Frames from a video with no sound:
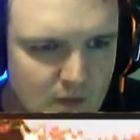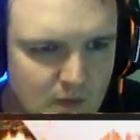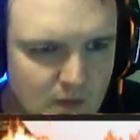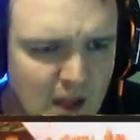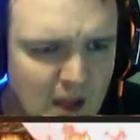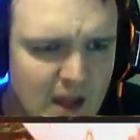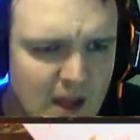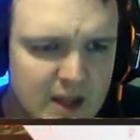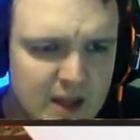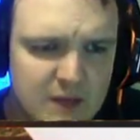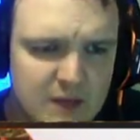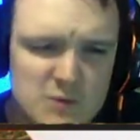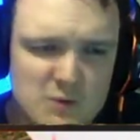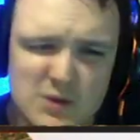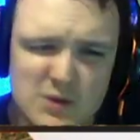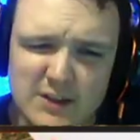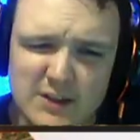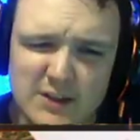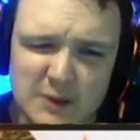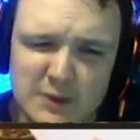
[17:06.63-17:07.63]
It comes with a
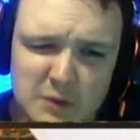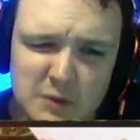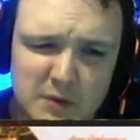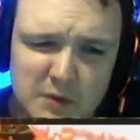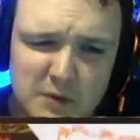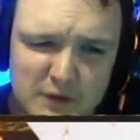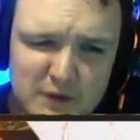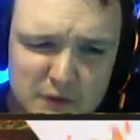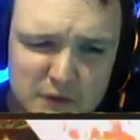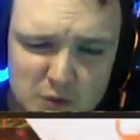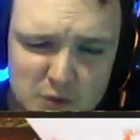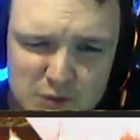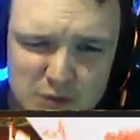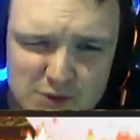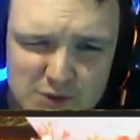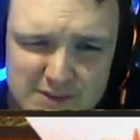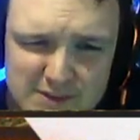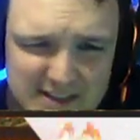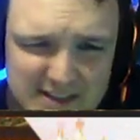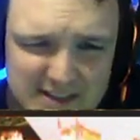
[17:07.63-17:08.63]
little bit of fuel,
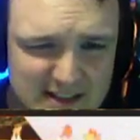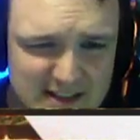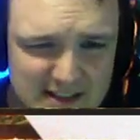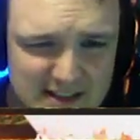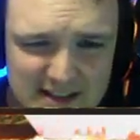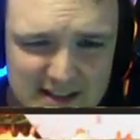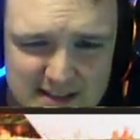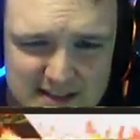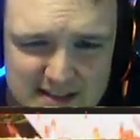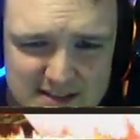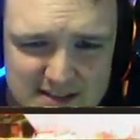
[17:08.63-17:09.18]
not a lot.